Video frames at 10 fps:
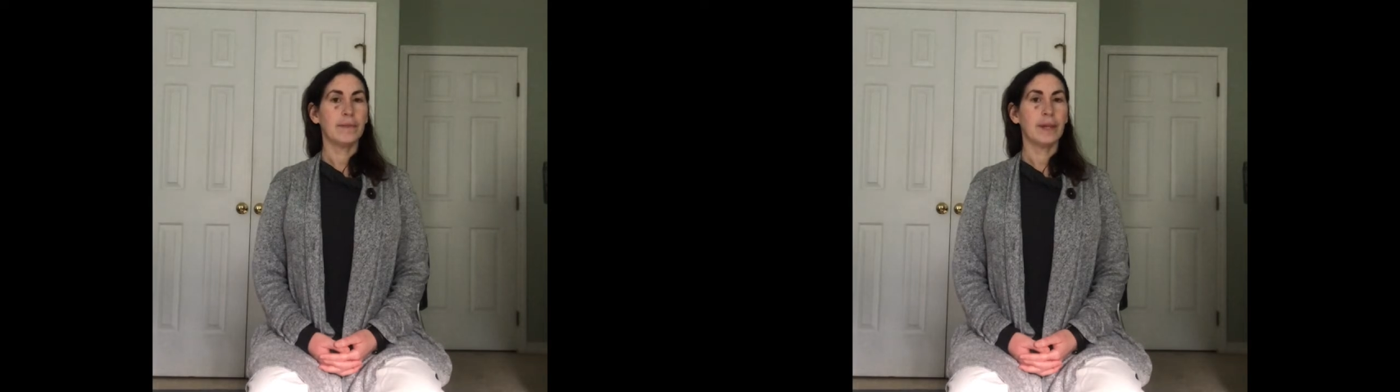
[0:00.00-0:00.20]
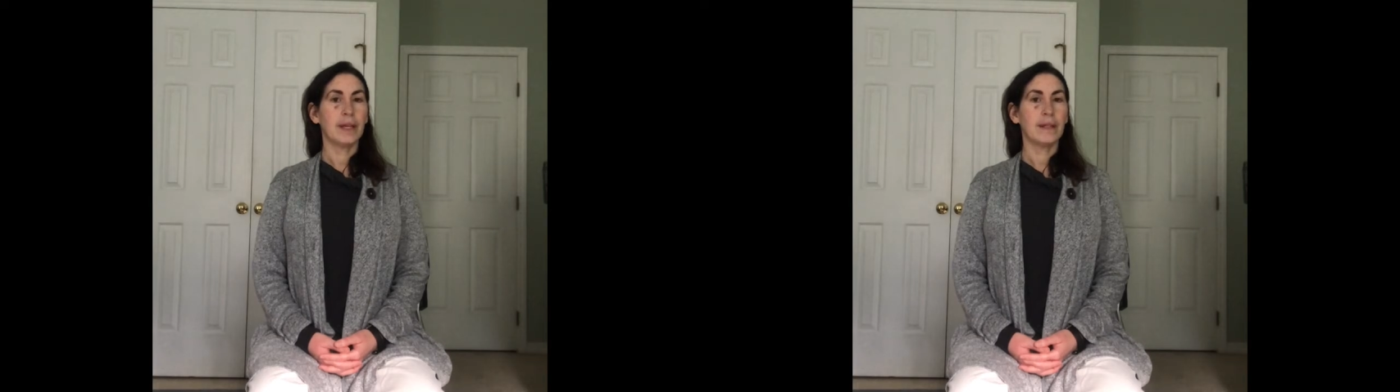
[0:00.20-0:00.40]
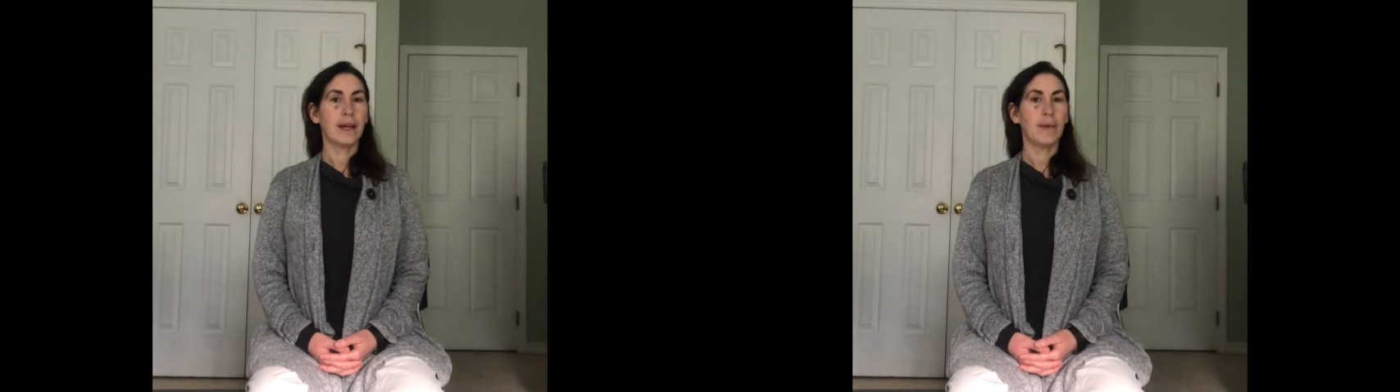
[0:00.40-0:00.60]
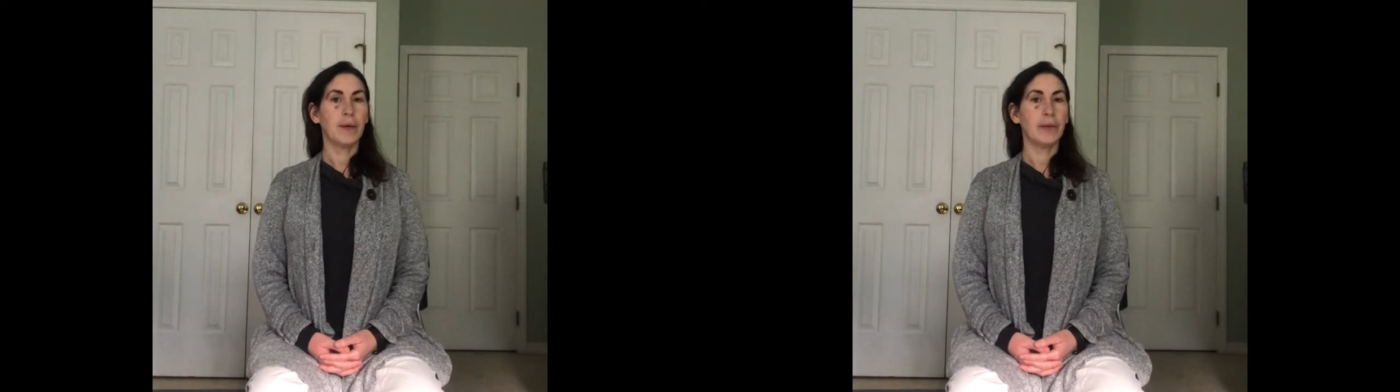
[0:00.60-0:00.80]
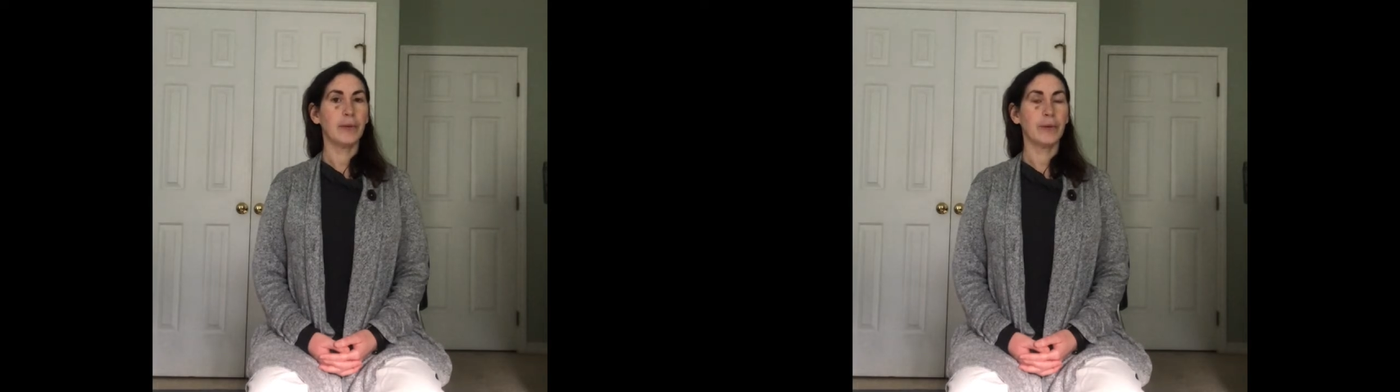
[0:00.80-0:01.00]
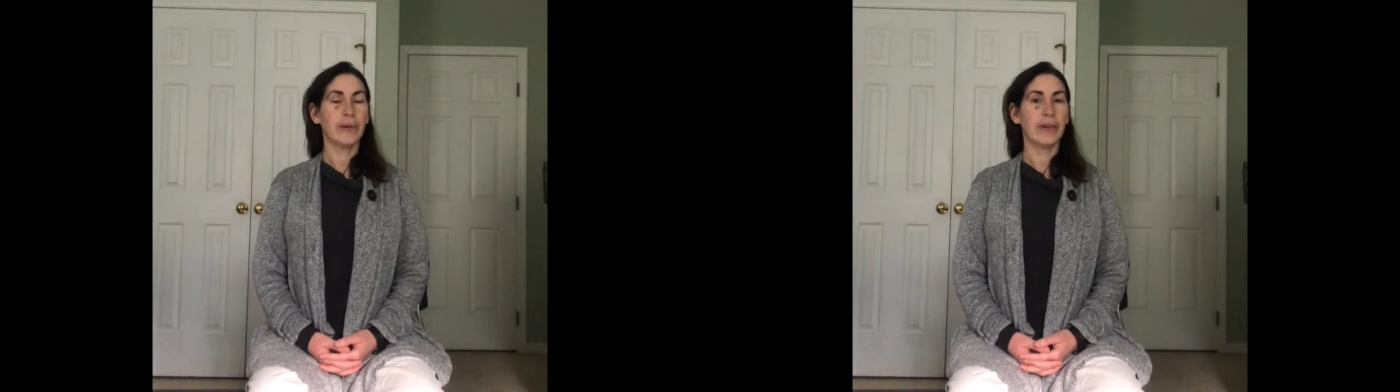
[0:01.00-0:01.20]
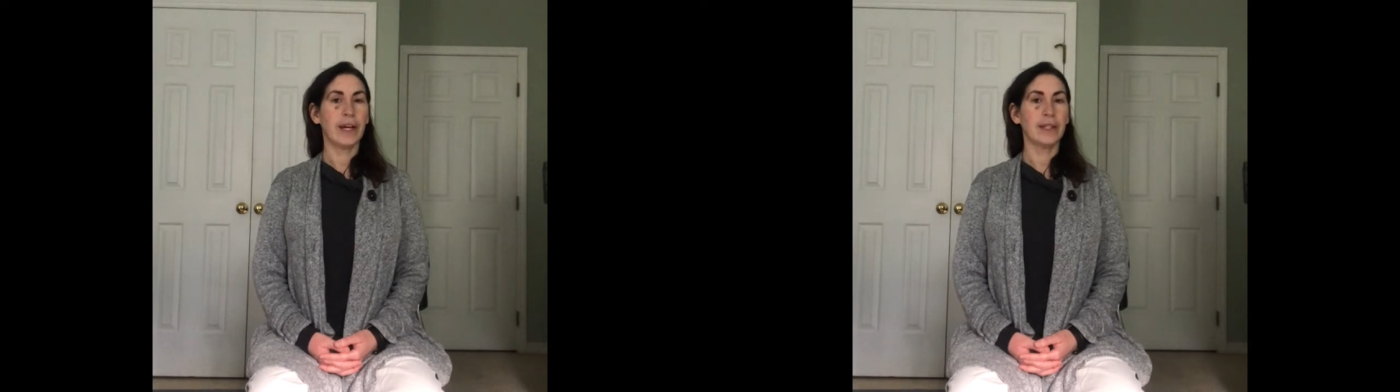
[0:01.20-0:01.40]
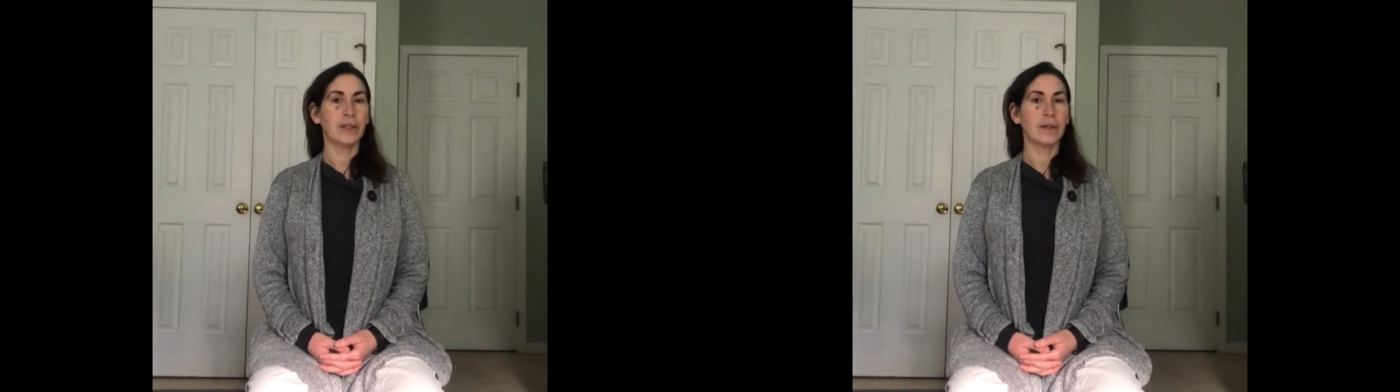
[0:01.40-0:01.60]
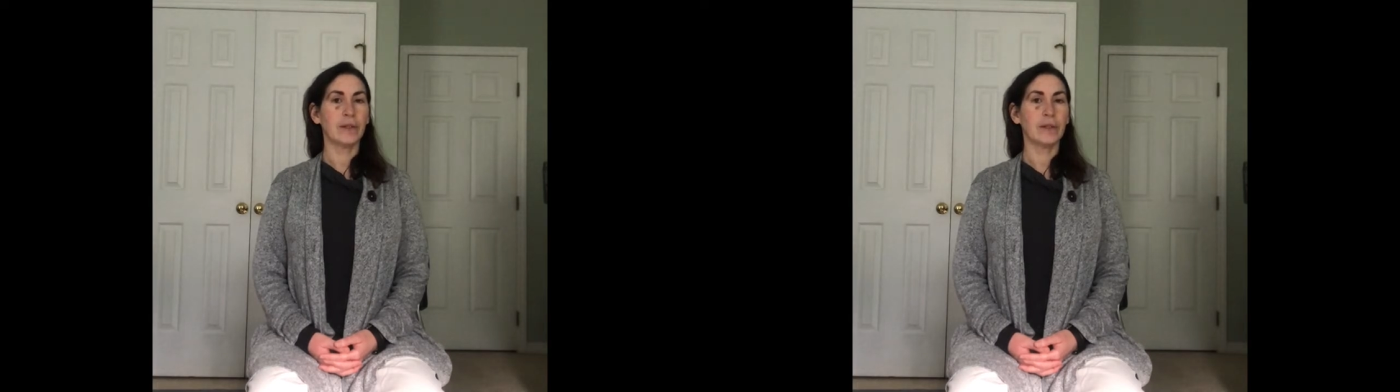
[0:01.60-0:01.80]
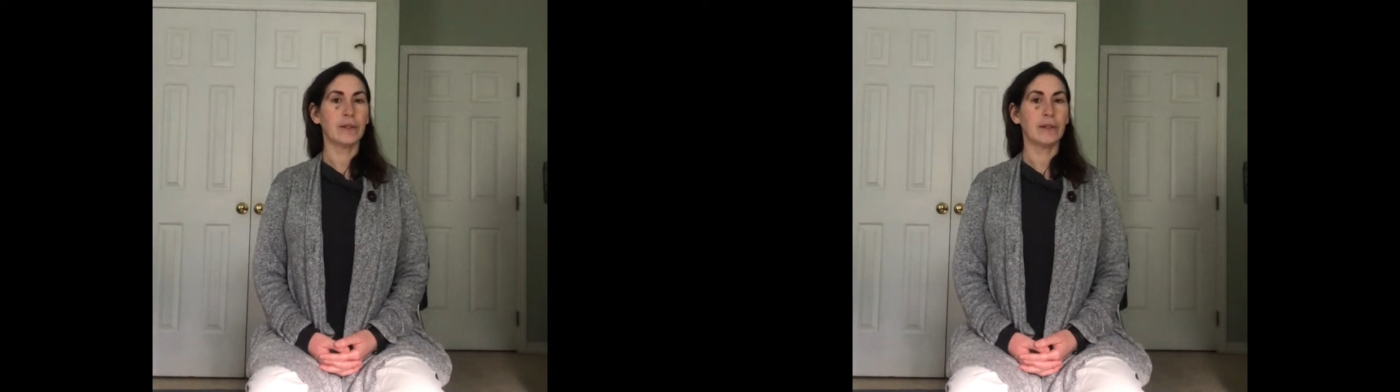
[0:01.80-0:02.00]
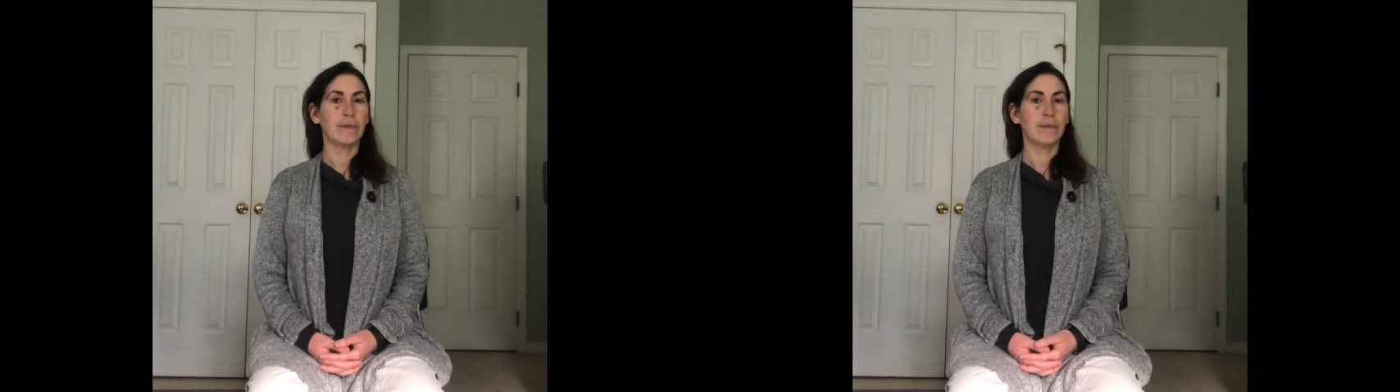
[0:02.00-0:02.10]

and to come in through your nostrils.